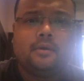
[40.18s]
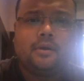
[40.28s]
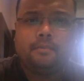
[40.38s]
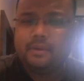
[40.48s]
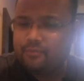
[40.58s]

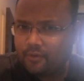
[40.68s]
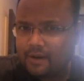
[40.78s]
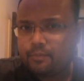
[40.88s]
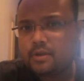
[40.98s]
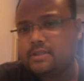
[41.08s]
before I
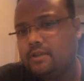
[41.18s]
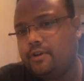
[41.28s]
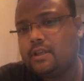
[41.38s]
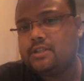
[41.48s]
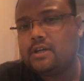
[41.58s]
proceed with
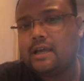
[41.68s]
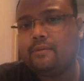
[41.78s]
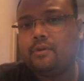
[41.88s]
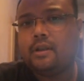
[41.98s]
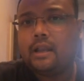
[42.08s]
the chart, I
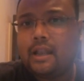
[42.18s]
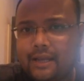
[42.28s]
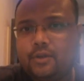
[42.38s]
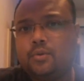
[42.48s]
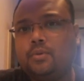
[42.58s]
would
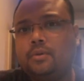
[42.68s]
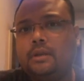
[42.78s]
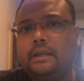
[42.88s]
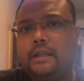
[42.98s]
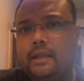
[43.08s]
like to
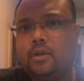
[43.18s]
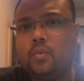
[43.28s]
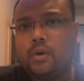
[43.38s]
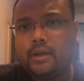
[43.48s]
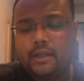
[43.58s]
tell you
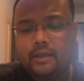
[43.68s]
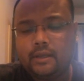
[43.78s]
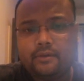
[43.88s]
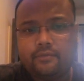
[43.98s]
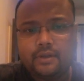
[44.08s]
one thing, my
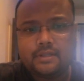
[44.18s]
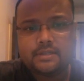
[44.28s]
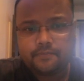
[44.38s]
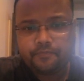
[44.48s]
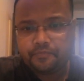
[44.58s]
dear
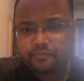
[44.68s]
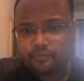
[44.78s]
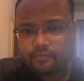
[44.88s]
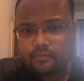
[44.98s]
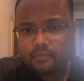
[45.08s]
friends,
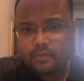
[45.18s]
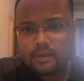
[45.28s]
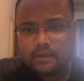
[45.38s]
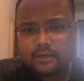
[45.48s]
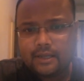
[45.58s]

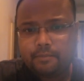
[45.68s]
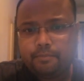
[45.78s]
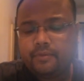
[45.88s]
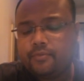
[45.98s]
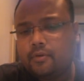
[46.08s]
that
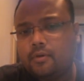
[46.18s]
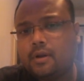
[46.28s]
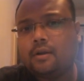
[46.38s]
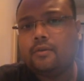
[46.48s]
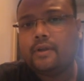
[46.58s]
before
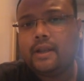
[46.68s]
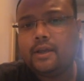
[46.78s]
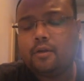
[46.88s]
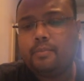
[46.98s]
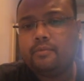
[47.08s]
a rally
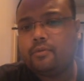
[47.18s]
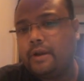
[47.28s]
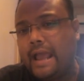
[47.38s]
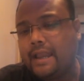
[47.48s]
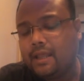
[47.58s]
or before
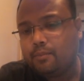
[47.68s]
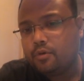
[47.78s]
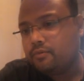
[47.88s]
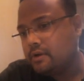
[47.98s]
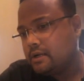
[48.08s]
any
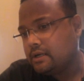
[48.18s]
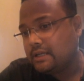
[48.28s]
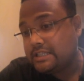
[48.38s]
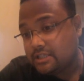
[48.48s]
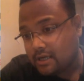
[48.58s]
move,
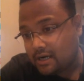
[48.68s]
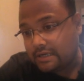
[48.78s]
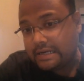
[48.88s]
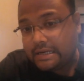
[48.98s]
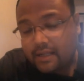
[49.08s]
the
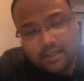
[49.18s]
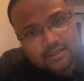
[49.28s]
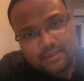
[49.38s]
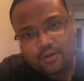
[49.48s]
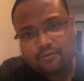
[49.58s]
chart
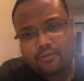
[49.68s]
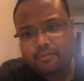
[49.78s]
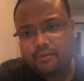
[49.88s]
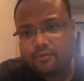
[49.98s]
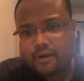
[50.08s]
tells you from
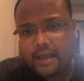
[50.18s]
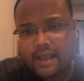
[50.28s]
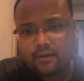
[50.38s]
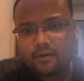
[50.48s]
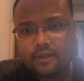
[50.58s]

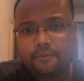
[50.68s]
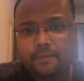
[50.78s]
beforehand only.